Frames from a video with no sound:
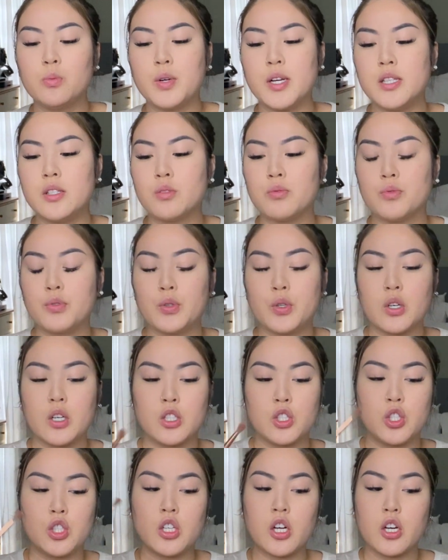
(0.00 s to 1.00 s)
one's for
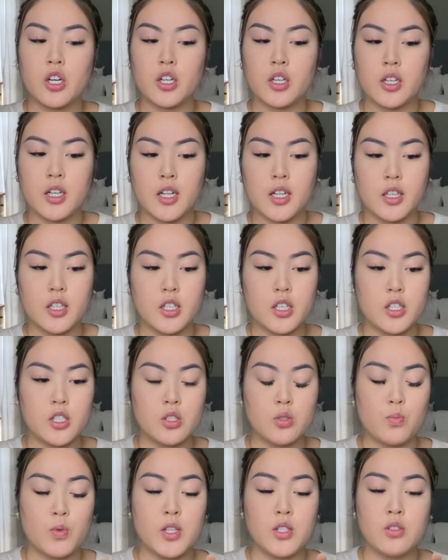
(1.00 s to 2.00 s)
darker colors,
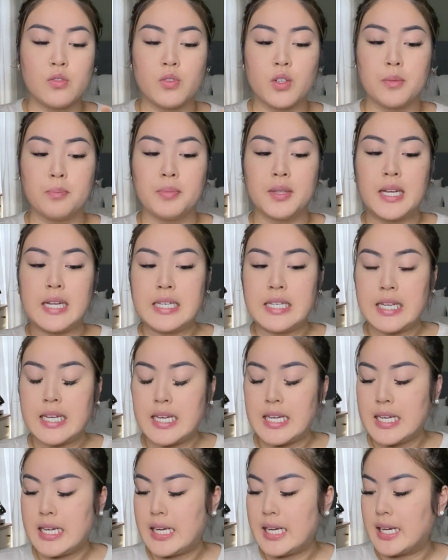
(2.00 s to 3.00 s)
one's for
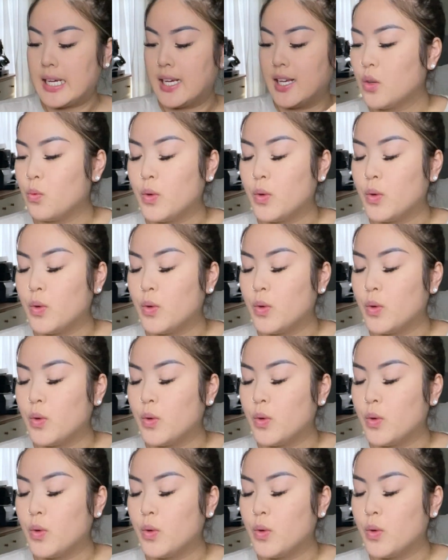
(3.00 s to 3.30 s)
blending,